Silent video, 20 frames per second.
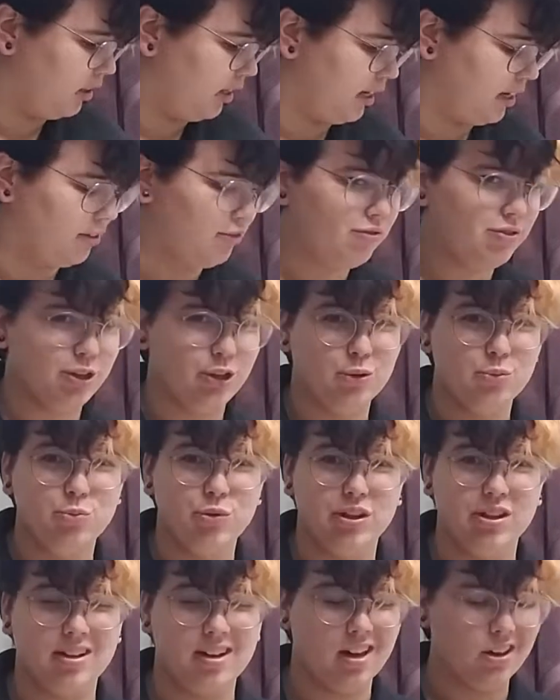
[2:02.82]
like a film
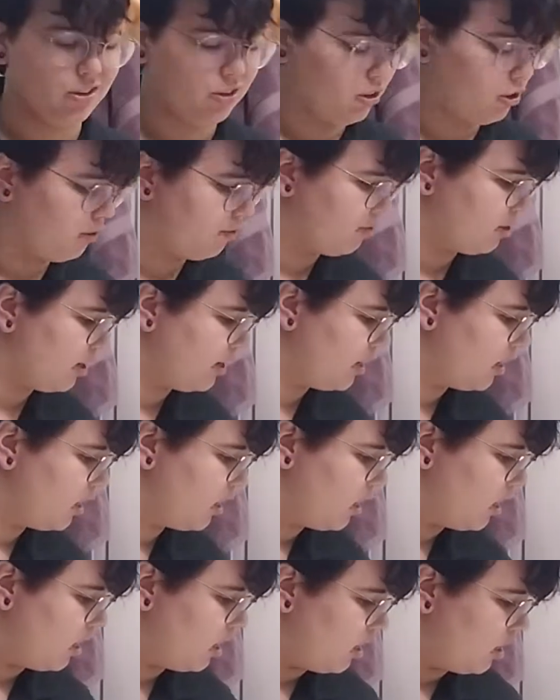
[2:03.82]
with color over it.
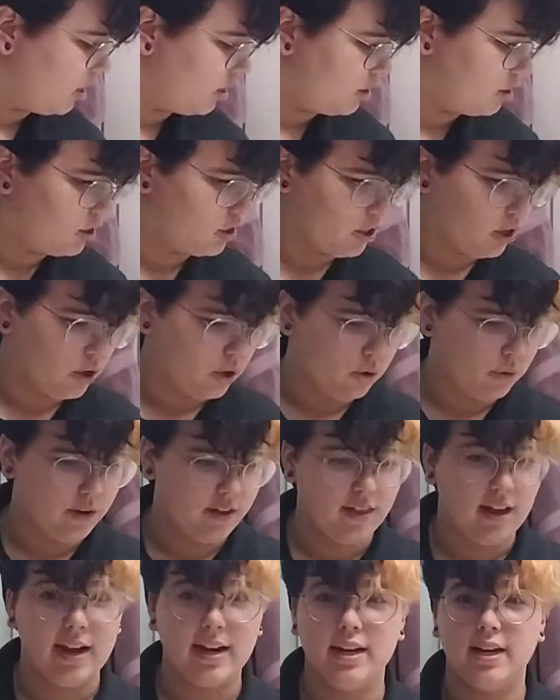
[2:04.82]
So
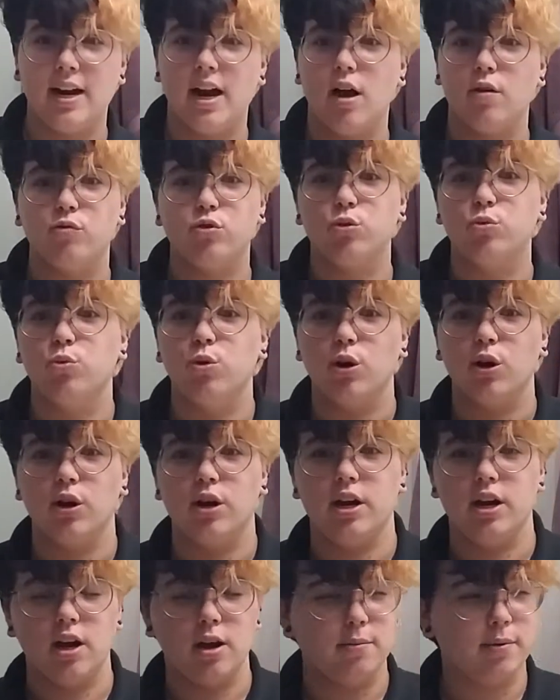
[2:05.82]
I didn't have to
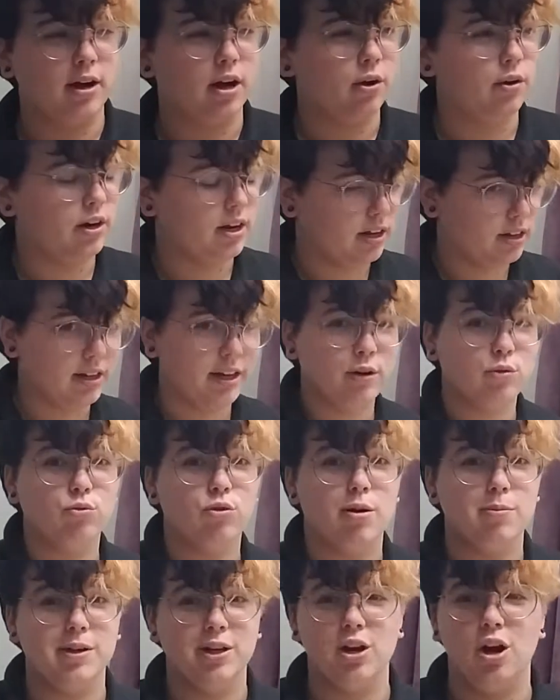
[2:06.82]
worry about it like
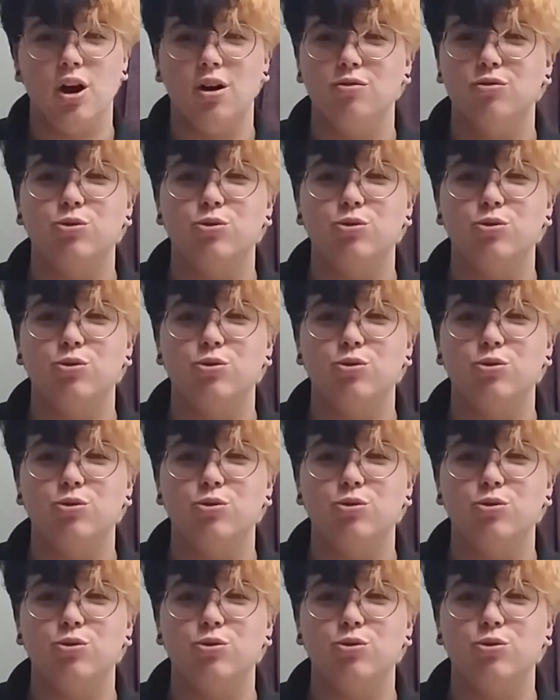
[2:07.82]
rubbing off,